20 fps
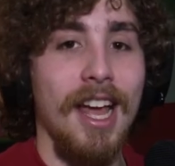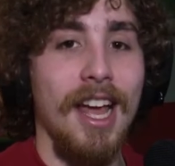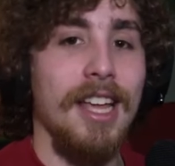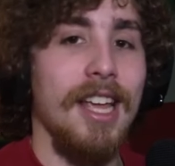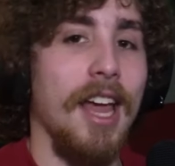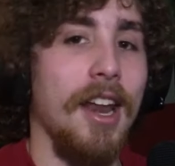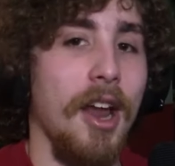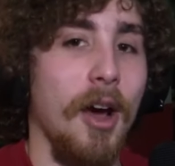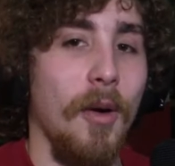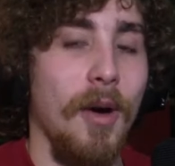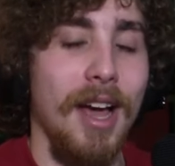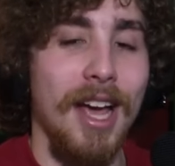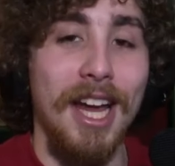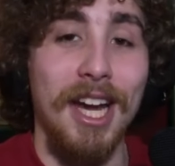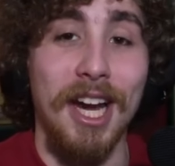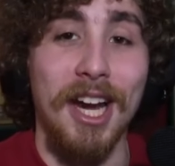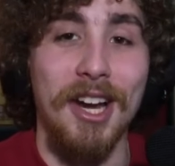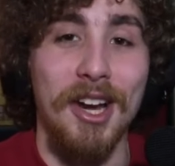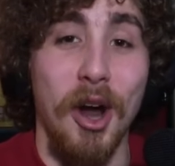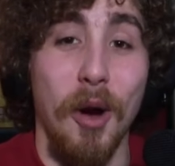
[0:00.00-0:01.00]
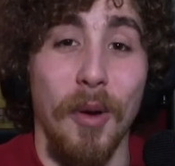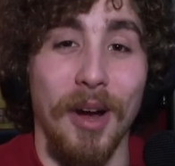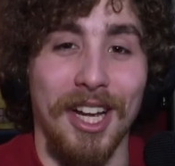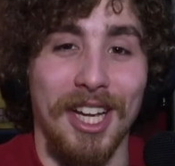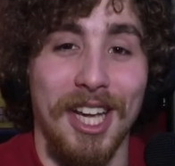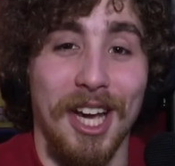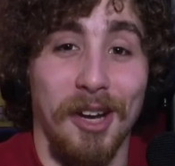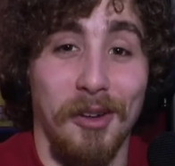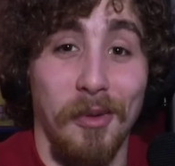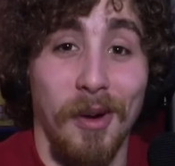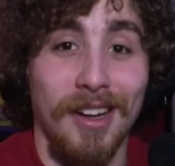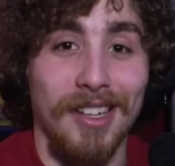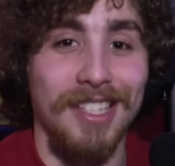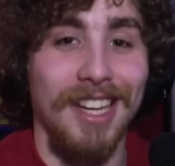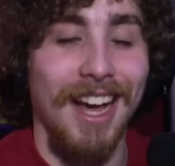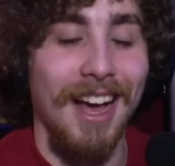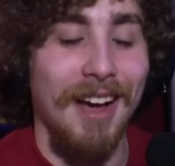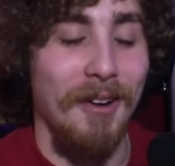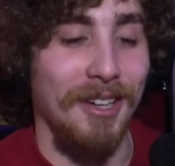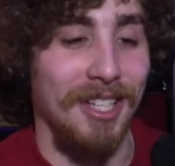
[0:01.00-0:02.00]
Yeah, no, he didn't know what Kick
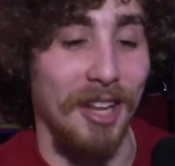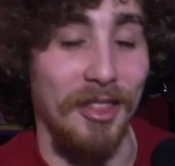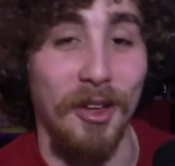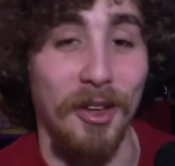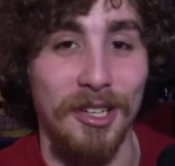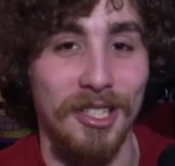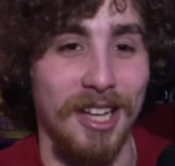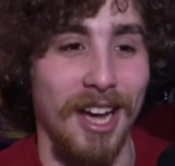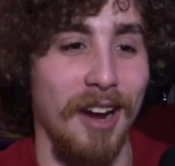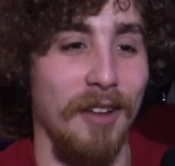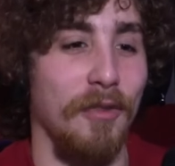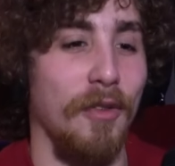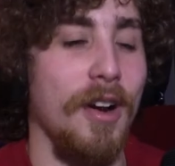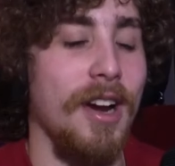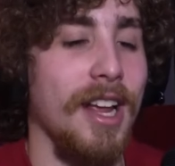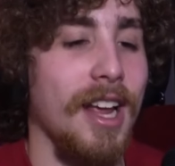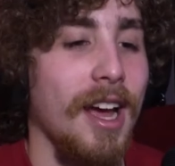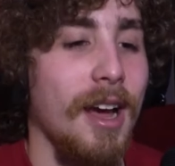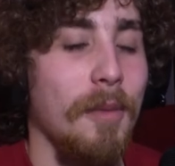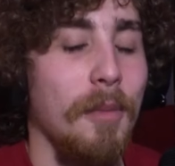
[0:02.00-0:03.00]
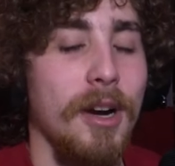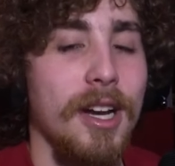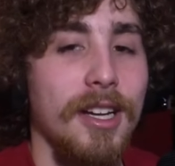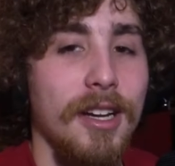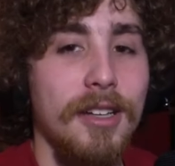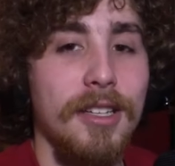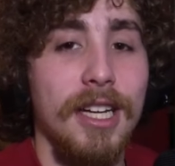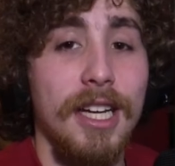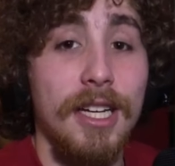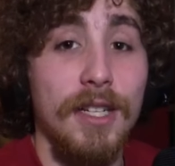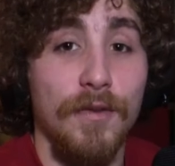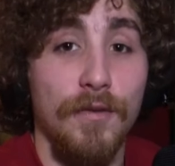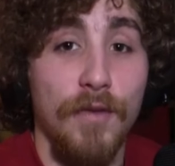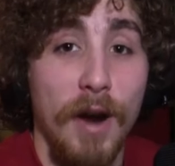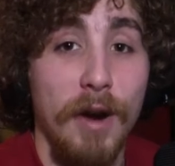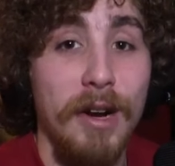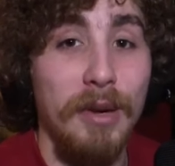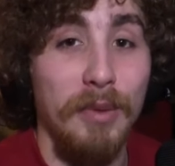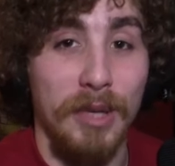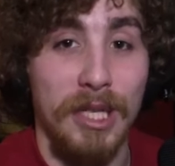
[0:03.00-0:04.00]
was, which I thought is kind of funny. But he's
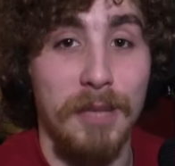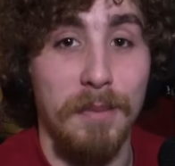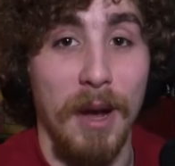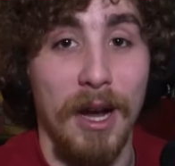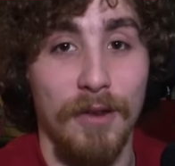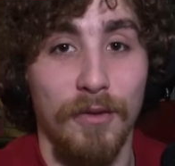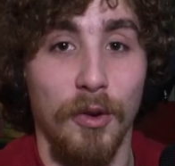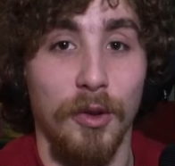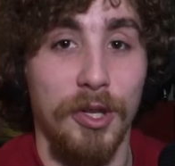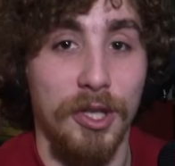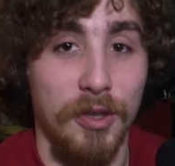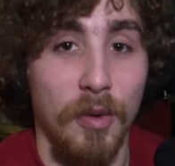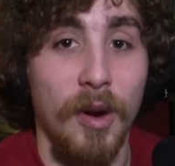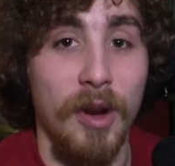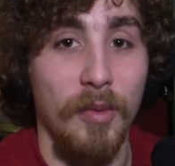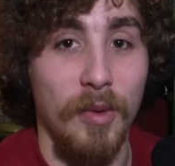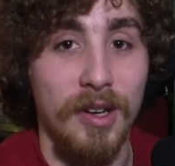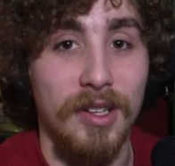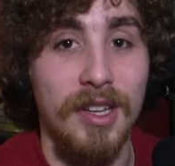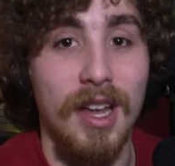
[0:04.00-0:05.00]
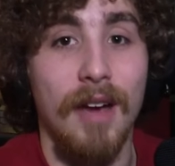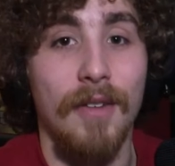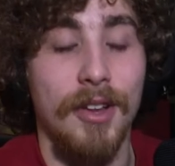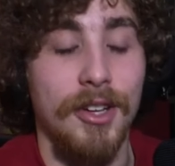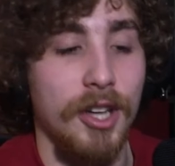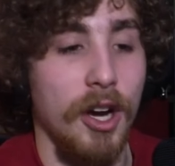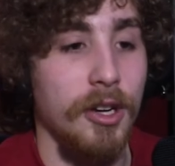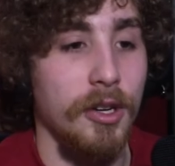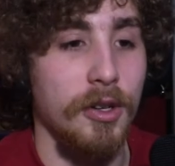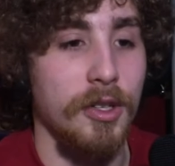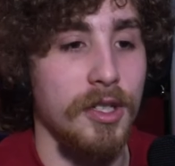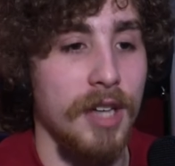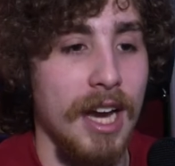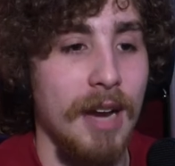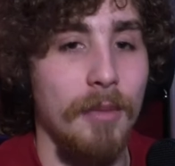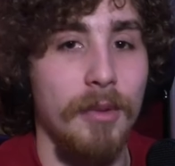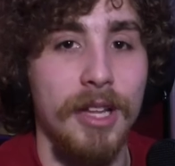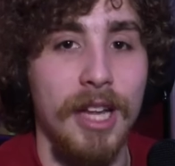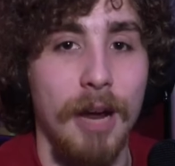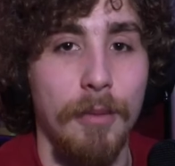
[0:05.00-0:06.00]
very respectful to 21 Savage.
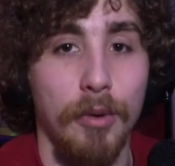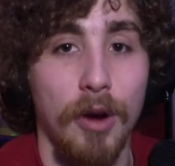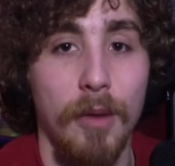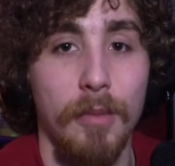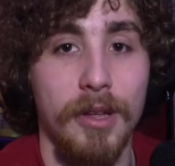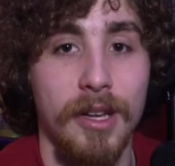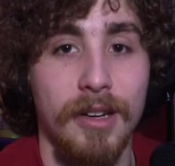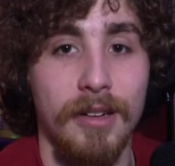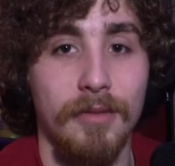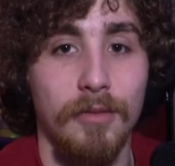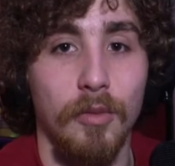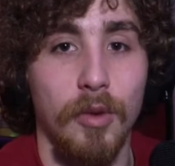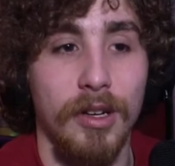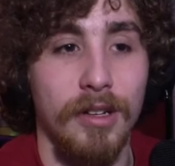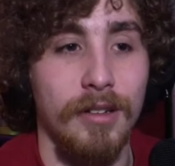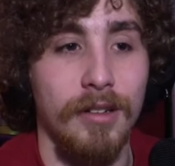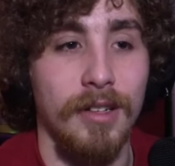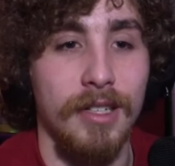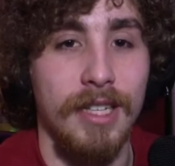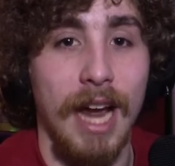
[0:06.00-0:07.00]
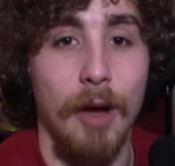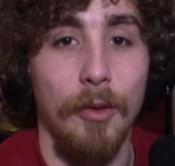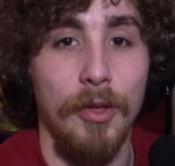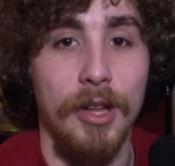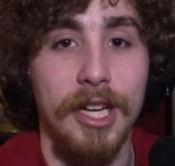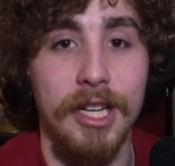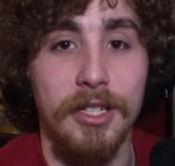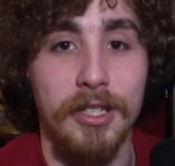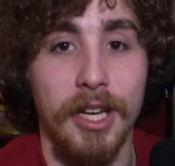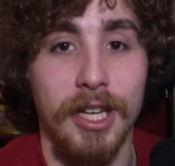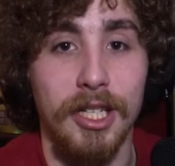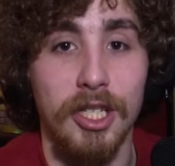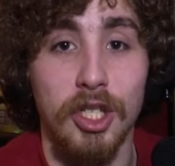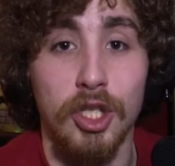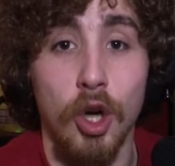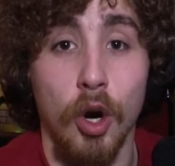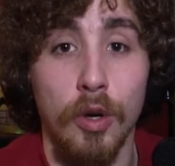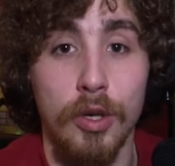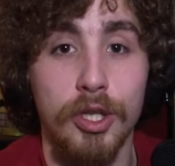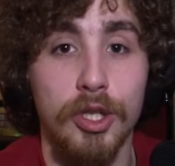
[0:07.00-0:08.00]
Understandably, I probably wouldn't doubt that he's, like,
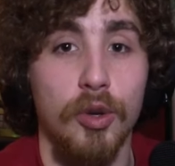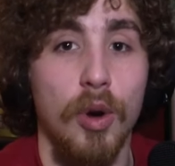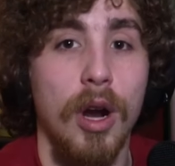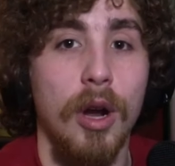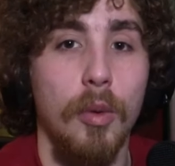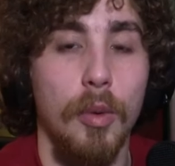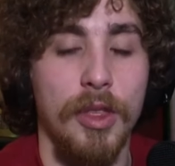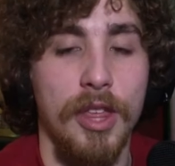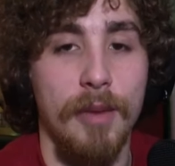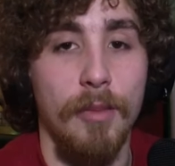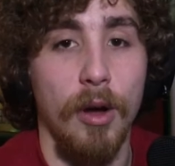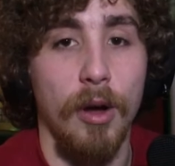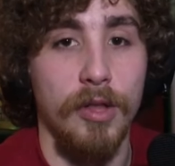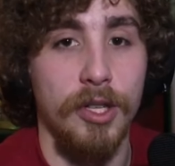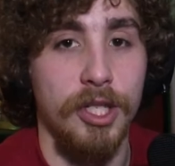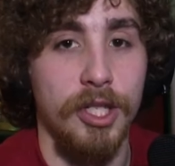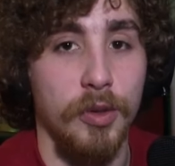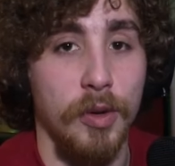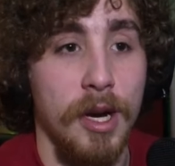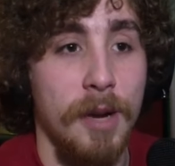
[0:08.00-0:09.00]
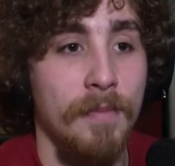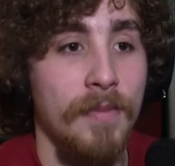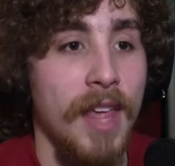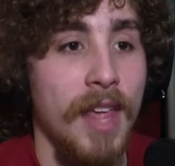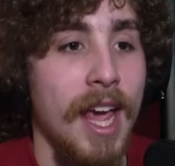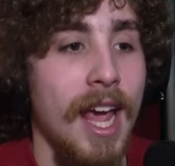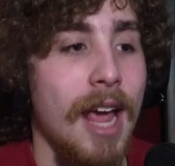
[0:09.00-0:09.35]
starstruck with him on the stream.